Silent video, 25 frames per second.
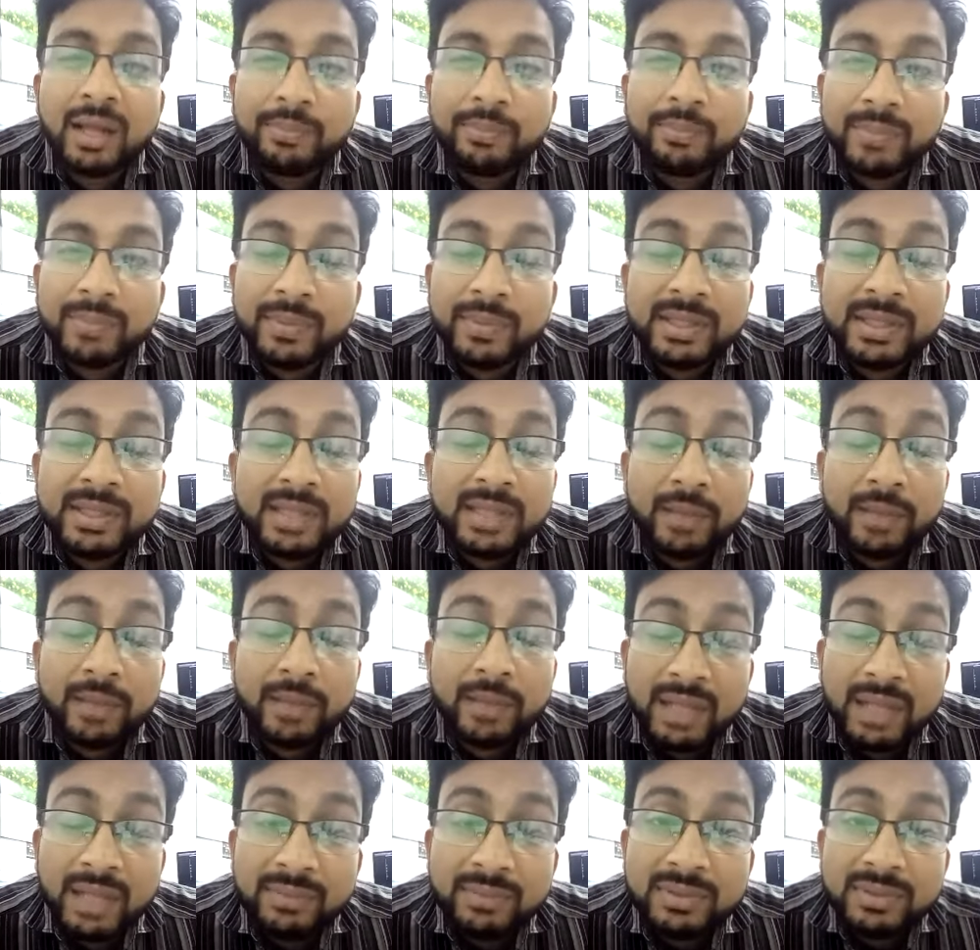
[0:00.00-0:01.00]
Maybe
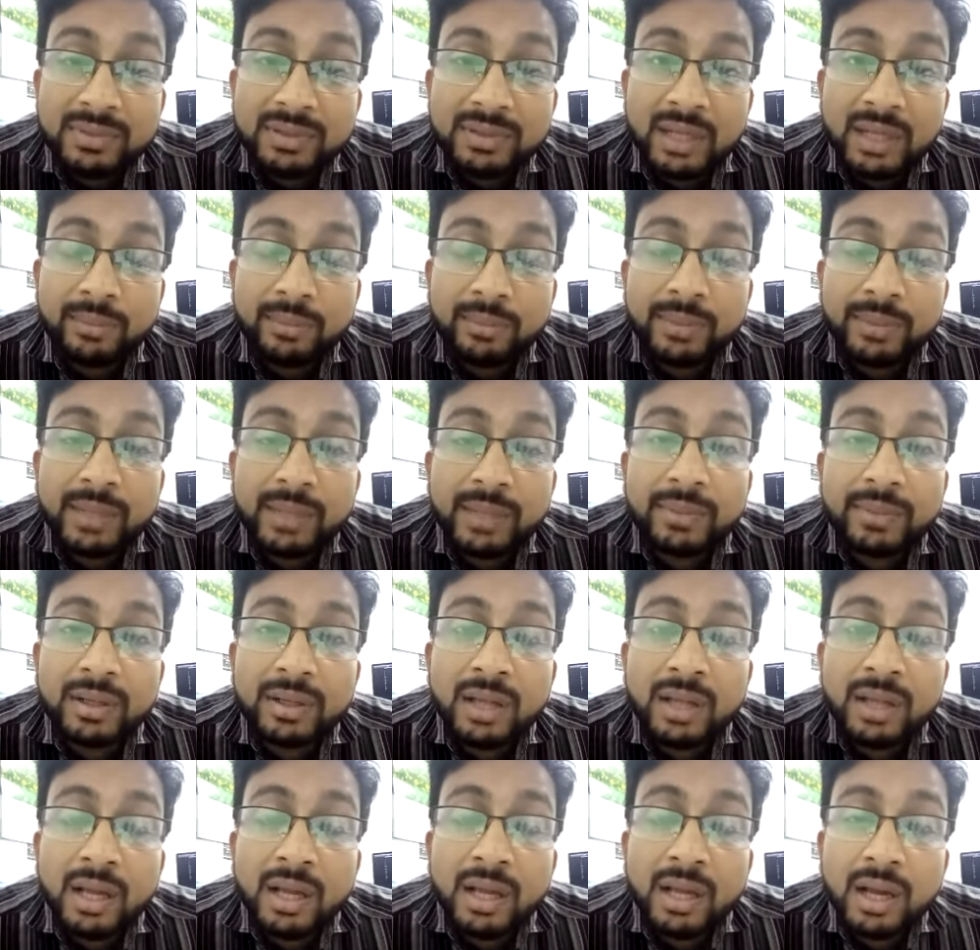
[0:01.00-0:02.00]
sometimes some
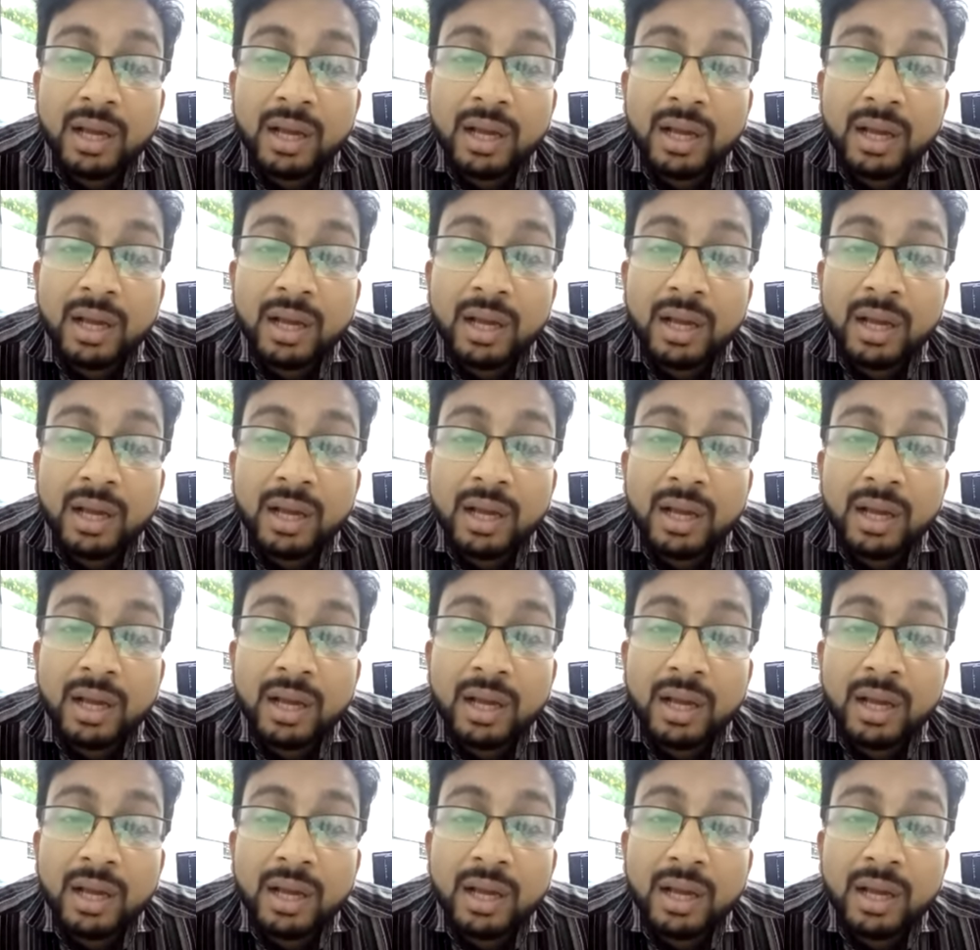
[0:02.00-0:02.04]
people